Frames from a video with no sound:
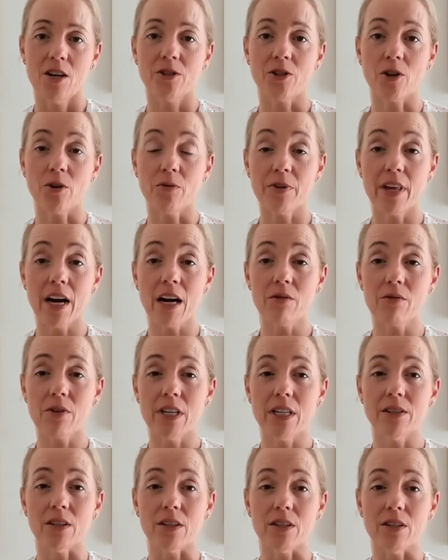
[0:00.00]
So for that
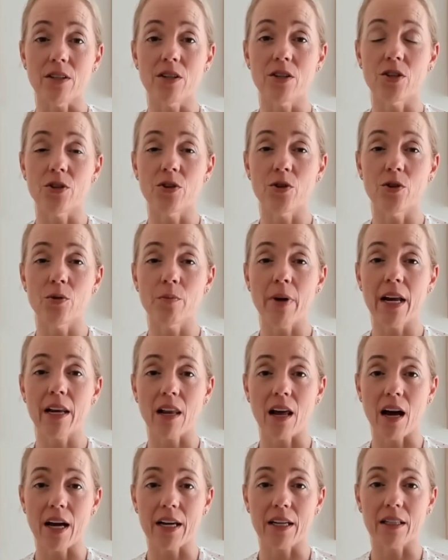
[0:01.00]
reason, you may
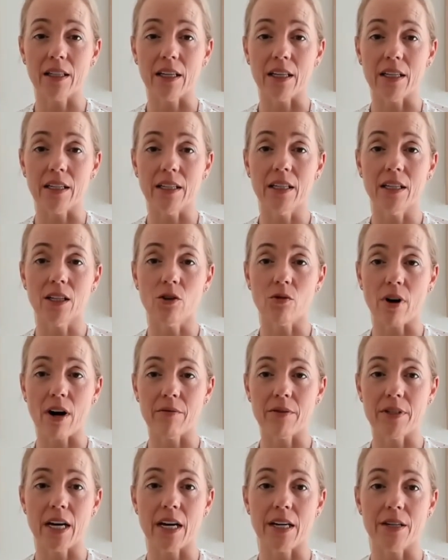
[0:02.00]
likely
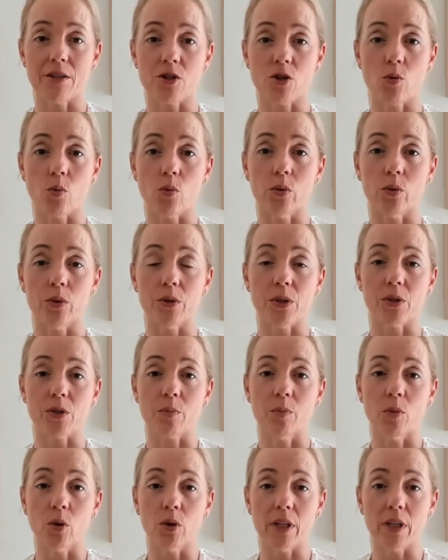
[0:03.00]
gravitate towards the
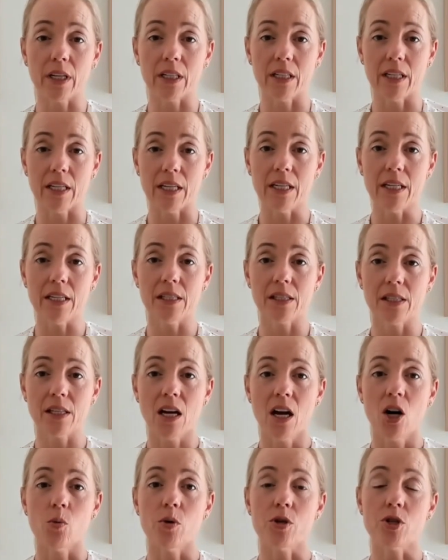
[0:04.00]
smaller clinics
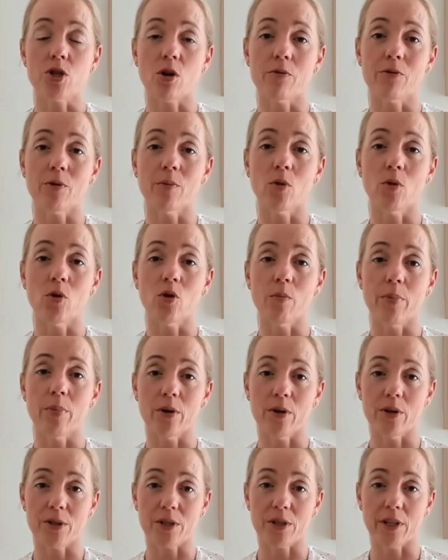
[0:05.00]
which offer more
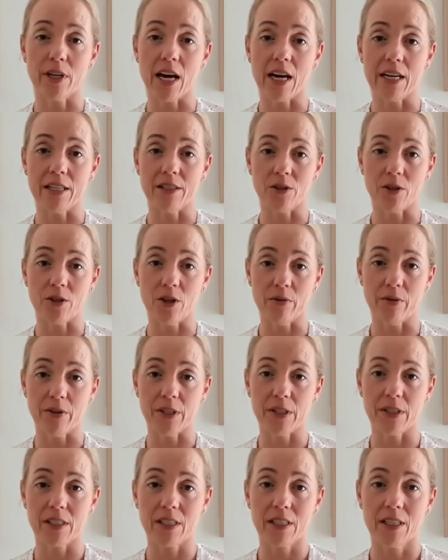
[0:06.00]
personalised
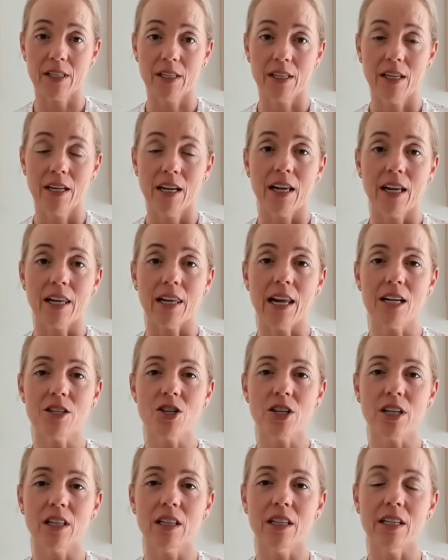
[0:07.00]
service.
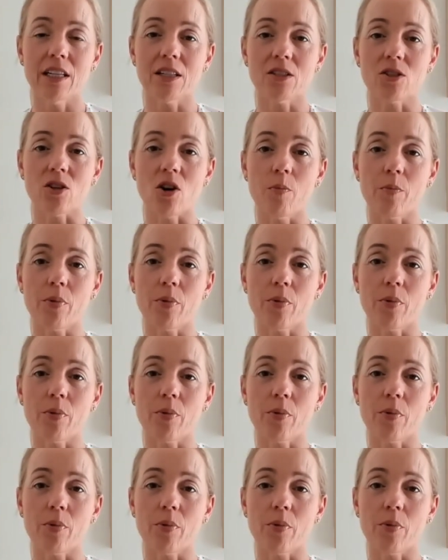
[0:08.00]
Larger clinics